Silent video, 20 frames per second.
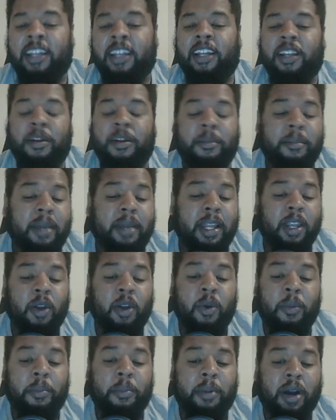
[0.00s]

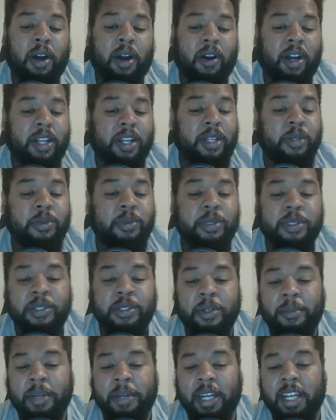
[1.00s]
LaMelo Ball. I knew he was
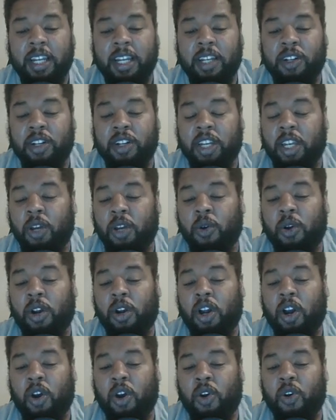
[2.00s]
gonna be a little lower
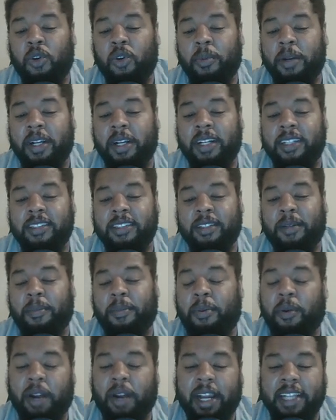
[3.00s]
on because of the
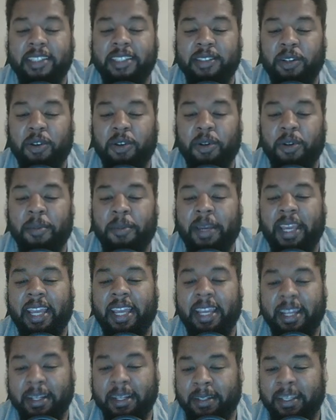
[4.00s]
price on him
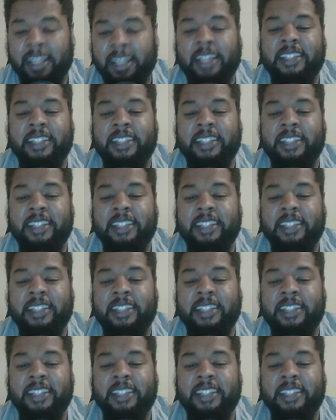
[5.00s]
and